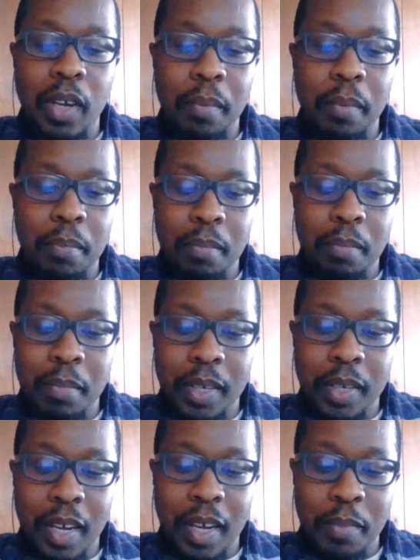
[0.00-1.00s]
I'm
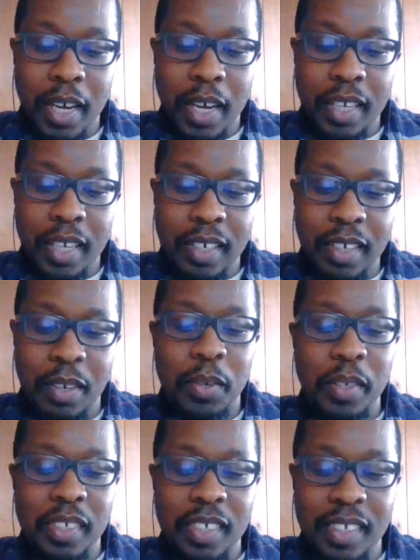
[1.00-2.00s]
not,
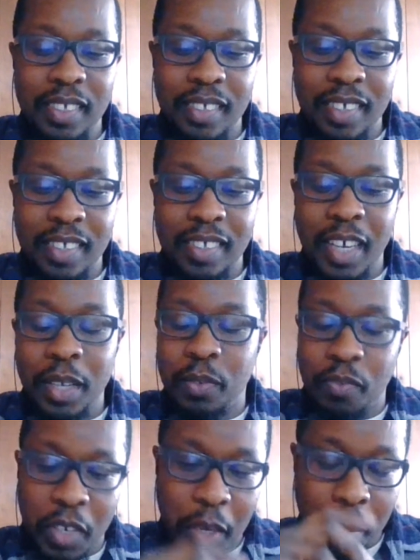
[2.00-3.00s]
it
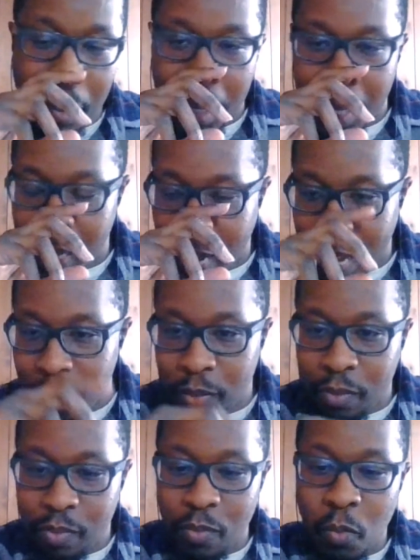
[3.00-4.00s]
sounds funny, but I
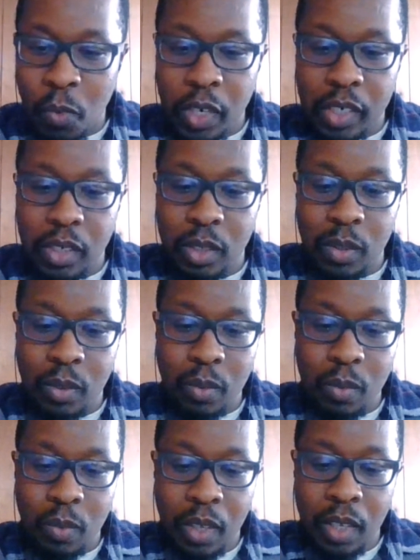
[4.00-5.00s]
don't want to,
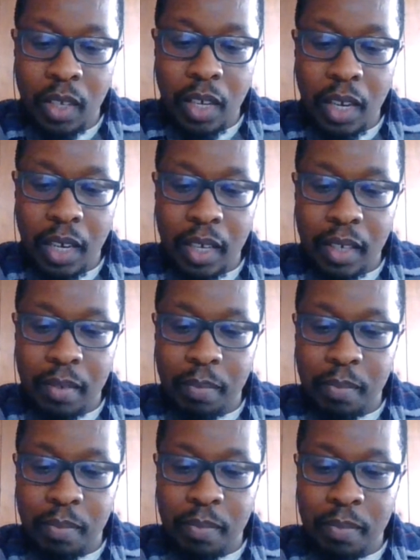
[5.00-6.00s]

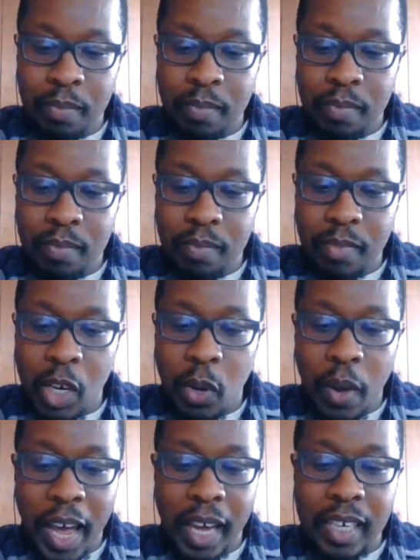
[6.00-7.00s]
um,
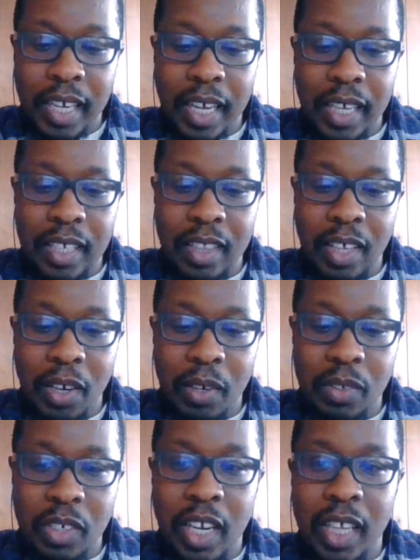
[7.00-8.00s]
act like
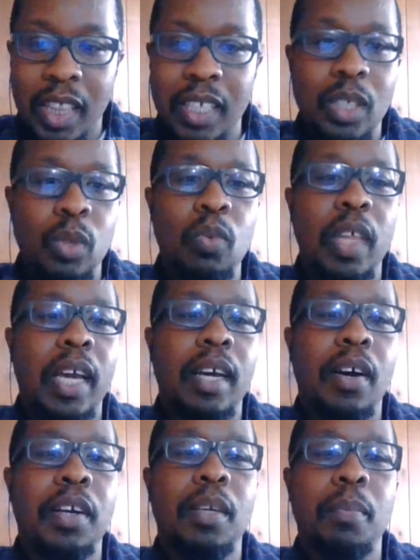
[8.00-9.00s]
there's nothing to
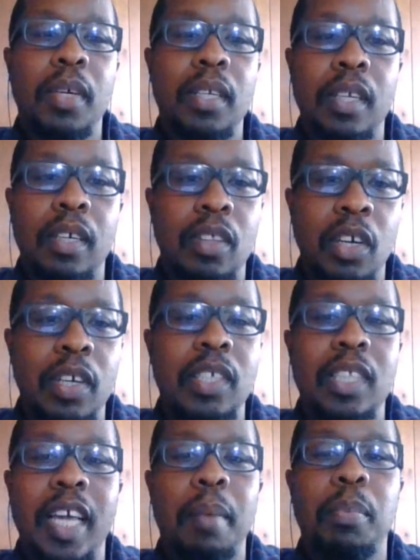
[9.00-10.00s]
that argument. There
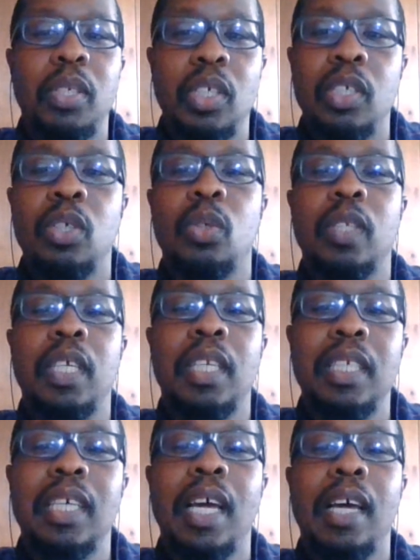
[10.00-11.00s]
is that potential
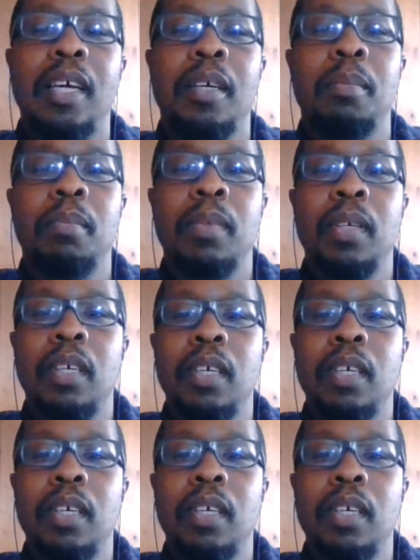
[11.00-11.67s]
anytime,